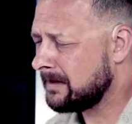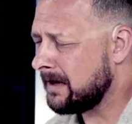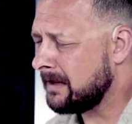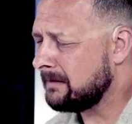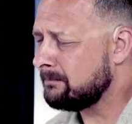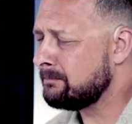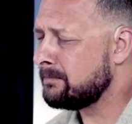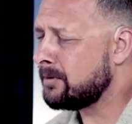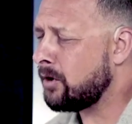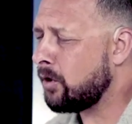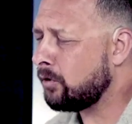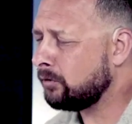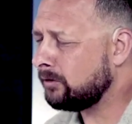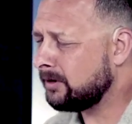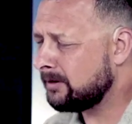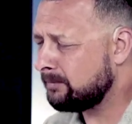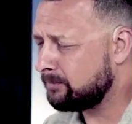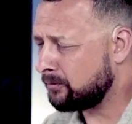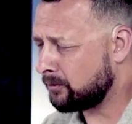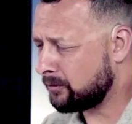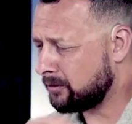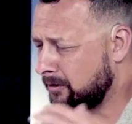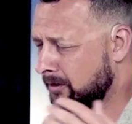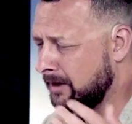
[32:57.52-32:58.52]
and boldly
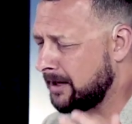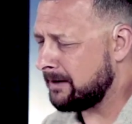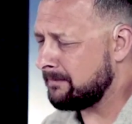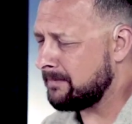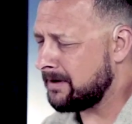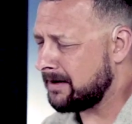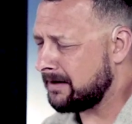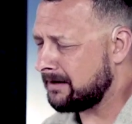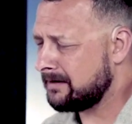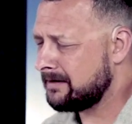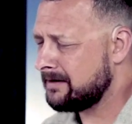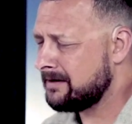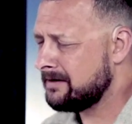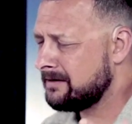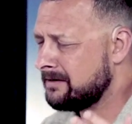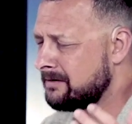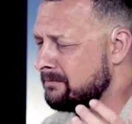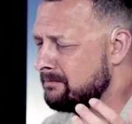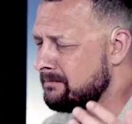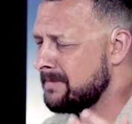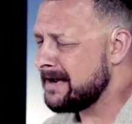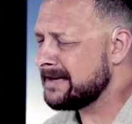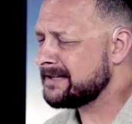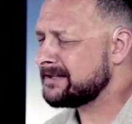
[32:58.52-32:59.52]
proclaiming
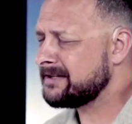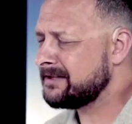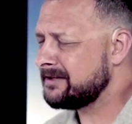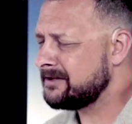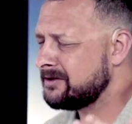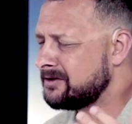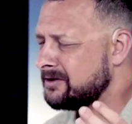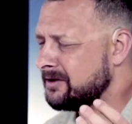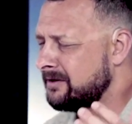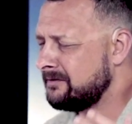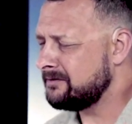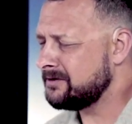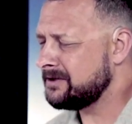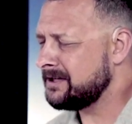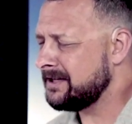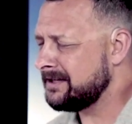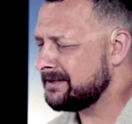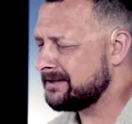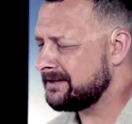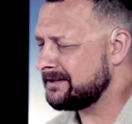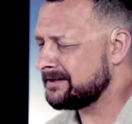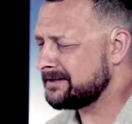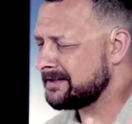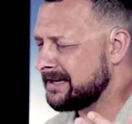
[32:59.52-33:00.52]
the message of
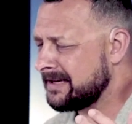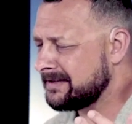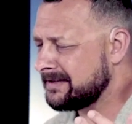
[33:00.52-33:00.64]
Jesus